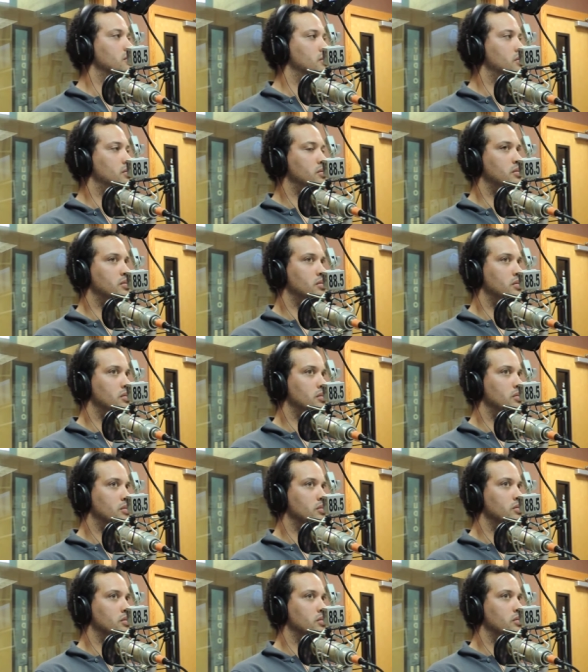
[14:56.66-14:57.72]
sounded like
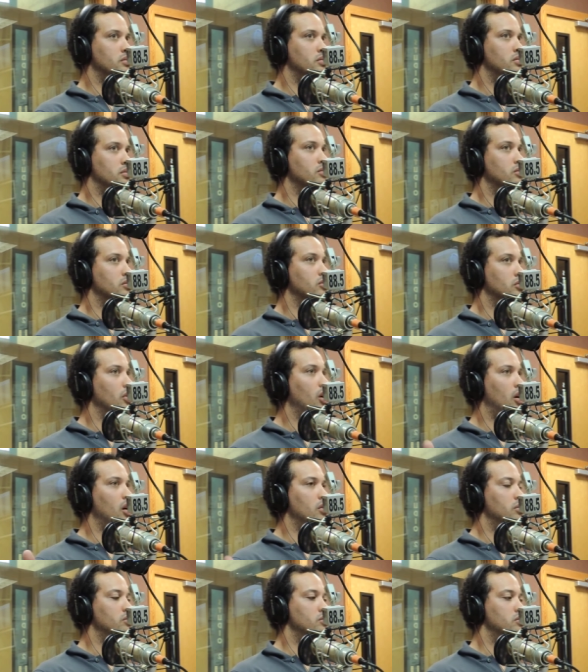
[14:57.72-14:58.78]
she was about to answer though, so.